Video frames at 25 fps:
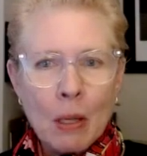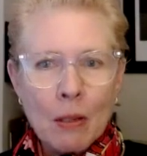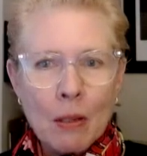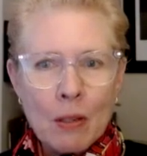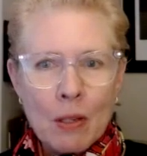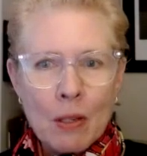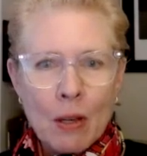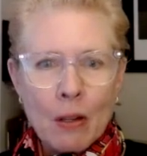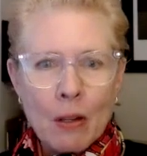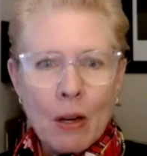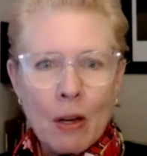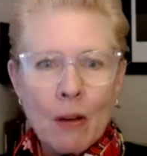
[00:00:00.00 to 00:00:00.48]
as
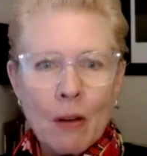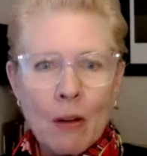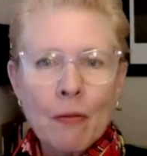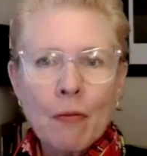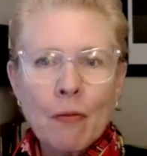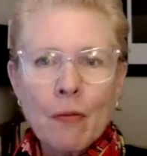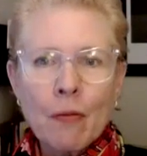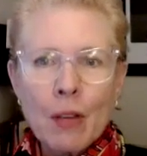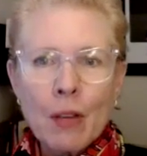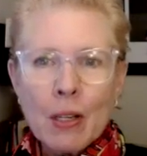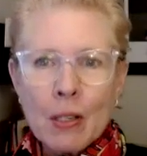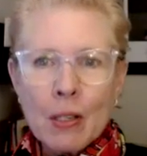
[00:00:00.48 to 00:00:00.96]
on our
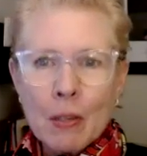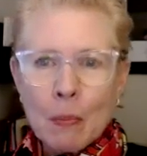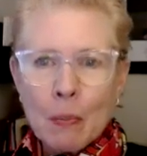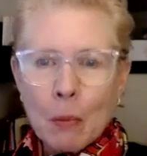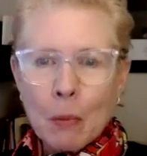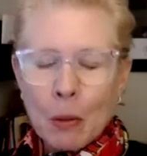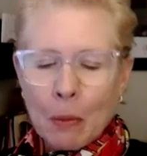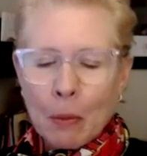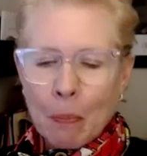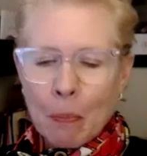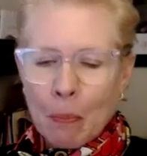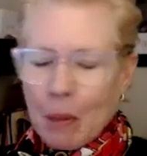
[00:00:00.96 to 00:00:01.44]

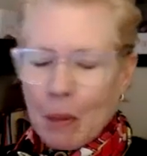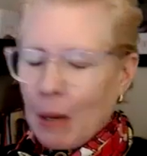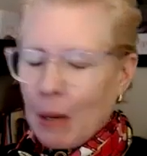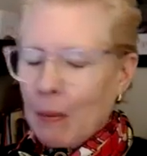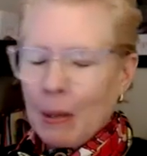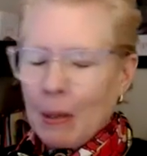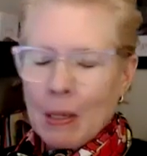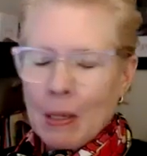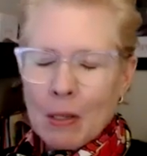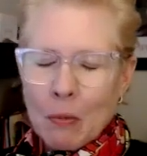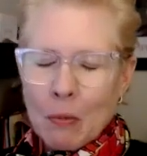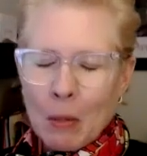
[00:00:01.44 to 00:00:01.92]
Facebook,
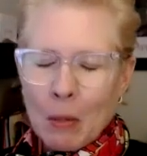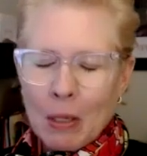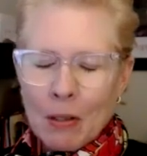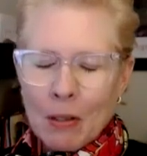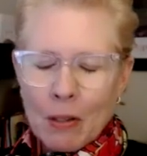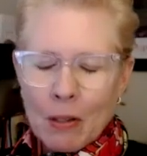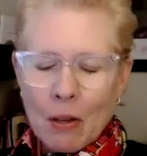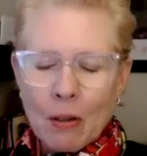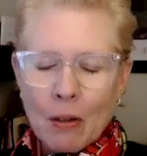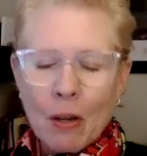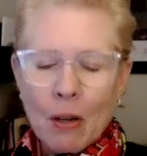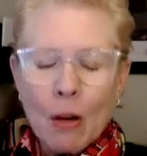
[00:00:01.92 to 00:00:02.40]
as well
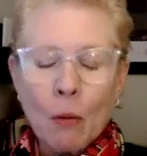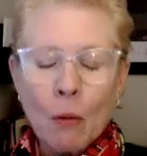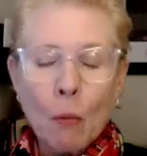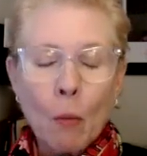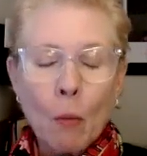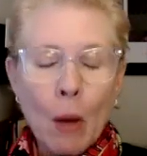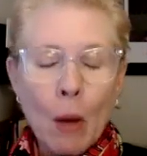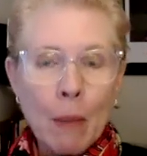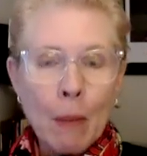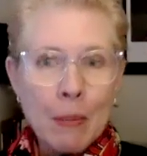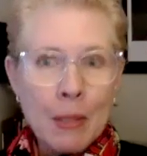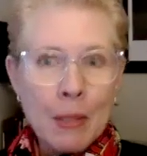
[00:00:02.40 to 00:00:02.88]
as on our
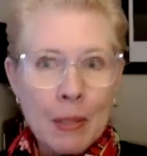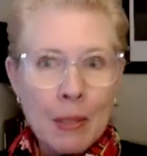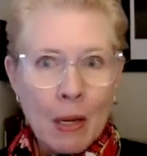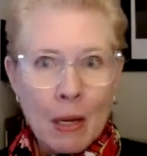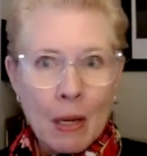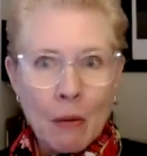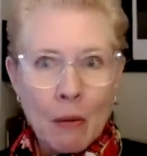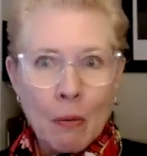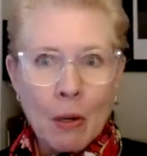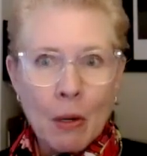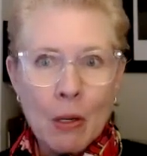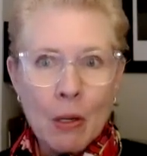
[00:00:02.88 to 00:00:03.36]

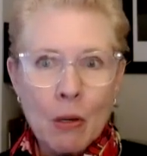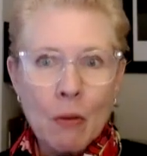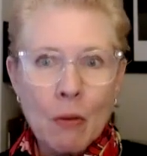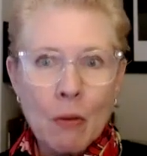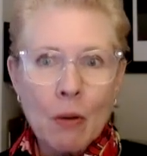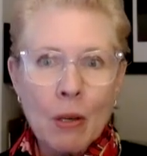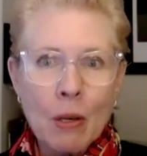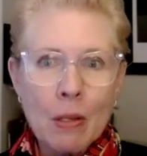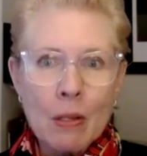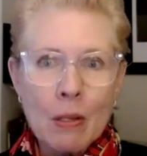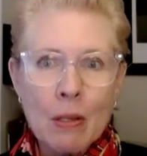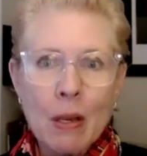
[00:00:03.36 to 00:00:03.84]
website, where you
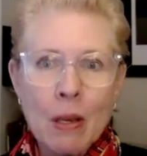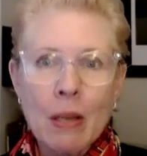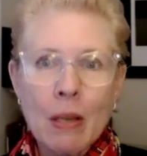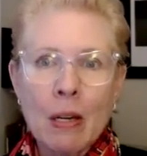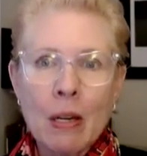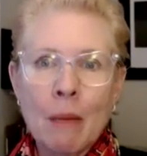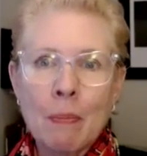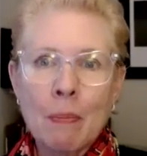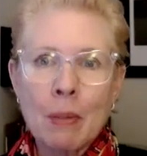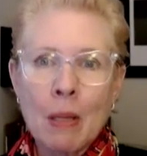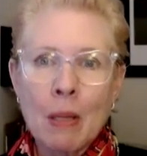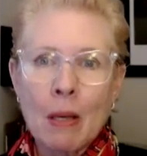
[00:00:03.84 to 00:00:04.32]
can sign
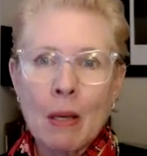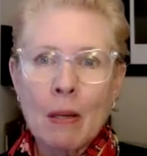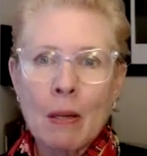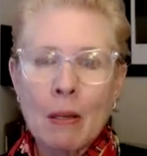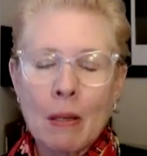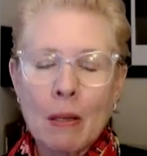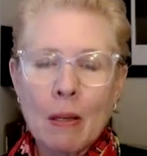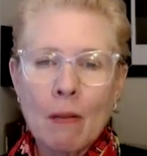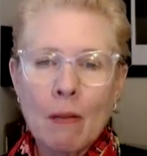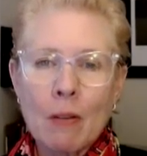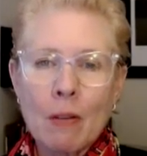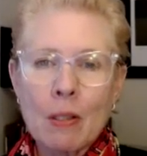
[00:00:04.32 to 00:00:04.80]
up to
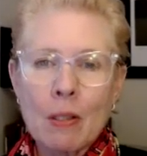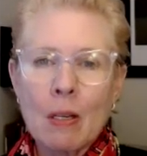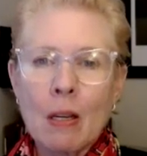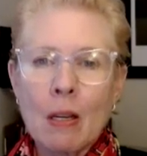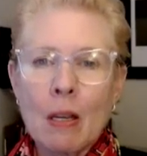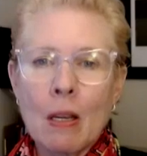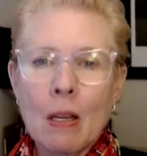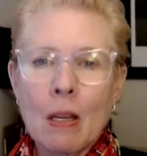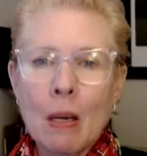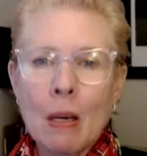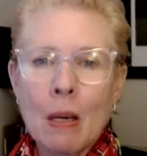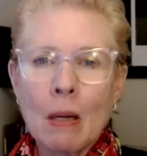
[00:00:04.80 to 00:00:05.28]
give us an
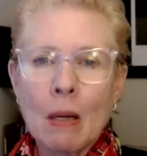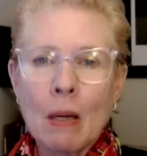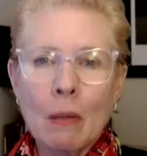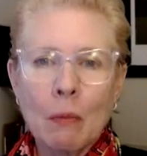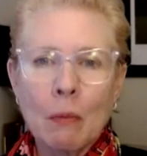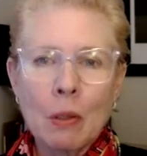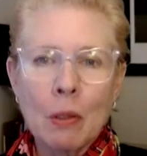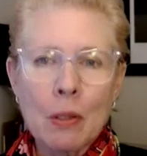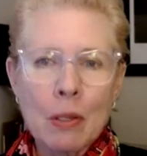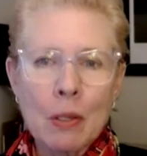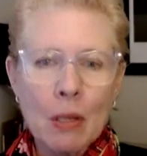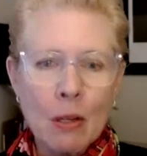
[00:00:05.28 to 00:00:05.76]
email, and
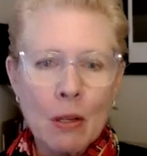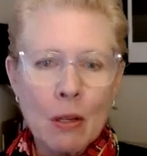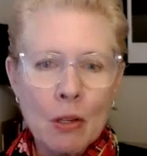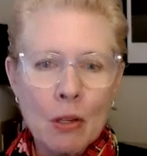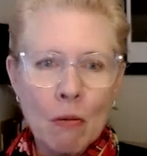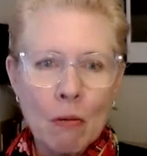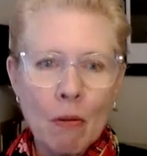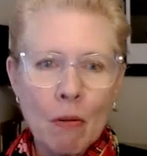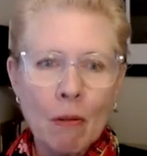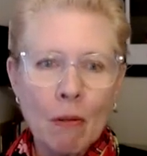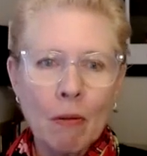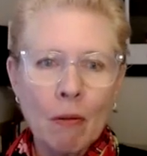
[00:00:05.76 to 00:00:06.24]
we'll send
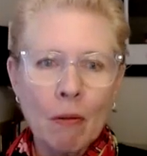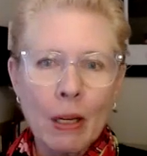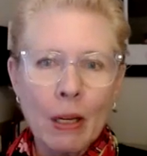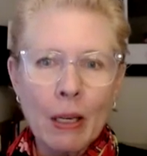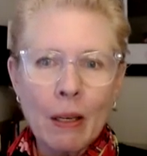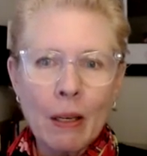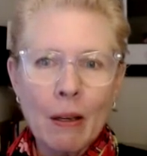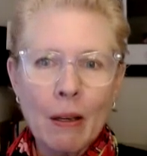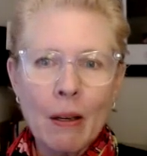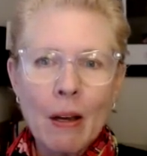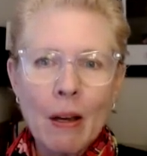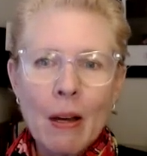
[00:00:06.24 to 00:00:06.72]
you the link.